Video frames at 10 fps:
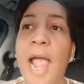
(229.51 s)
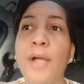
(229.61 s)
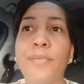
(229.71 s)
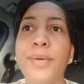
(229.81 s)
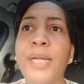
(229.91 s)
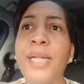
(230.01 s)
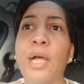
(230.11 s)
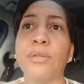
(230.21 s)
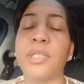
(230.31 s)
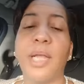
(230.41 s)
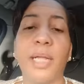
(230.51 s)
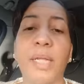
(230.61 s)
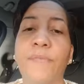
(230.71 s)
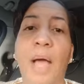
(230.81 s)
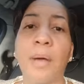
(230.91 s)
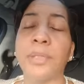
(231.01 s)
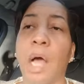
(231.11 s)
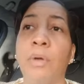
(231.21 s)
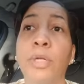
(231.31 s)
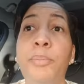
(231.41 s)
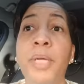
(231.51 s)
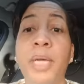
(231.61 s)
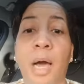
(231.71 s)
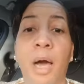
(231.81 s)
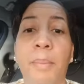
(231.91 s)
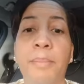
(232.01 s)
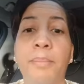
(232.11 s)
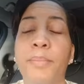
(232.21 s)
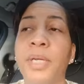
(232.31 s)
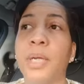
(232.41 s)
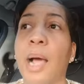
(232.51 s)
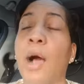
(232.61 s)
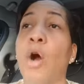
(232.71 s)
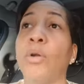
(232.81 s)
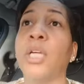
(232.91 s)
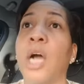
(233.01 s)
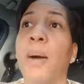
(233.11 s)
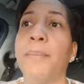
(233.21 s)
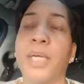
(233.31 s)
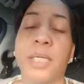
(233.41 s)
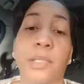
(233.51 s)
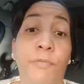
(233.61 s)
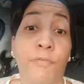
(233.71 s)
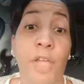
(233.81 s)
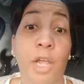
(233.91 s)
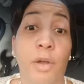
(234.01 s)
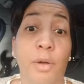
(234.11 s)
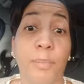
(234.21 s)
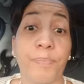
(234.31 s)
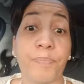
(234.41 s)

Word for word: and really those negative thoughts only become be, uh, only come because of fear.